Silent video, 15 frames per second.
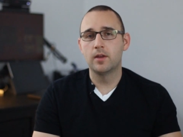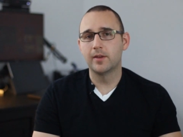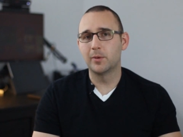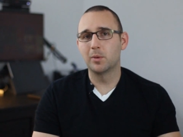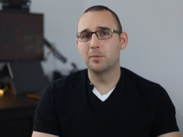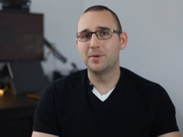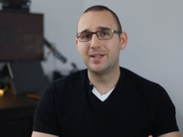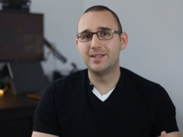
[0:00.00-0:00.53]

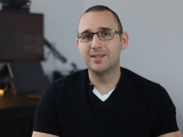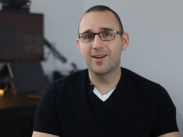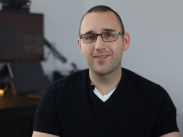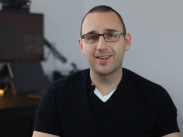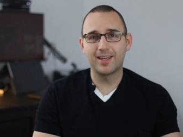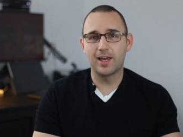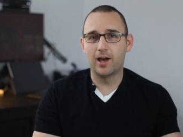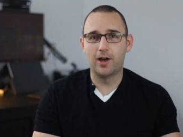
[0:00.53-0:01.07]
there will be
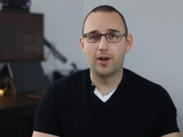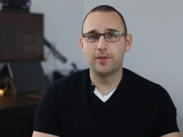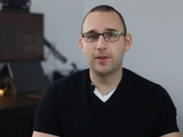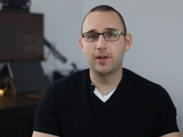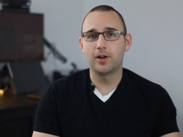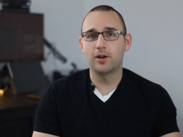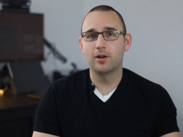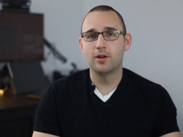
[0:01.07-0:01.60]
nothing on
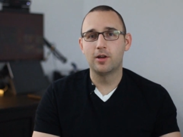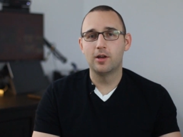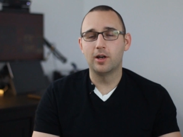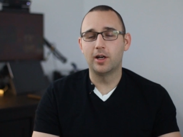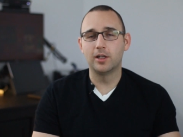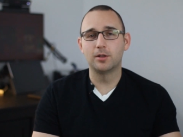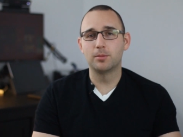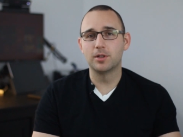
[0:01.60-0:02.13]
there
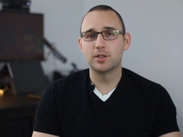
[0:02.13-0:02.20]
on your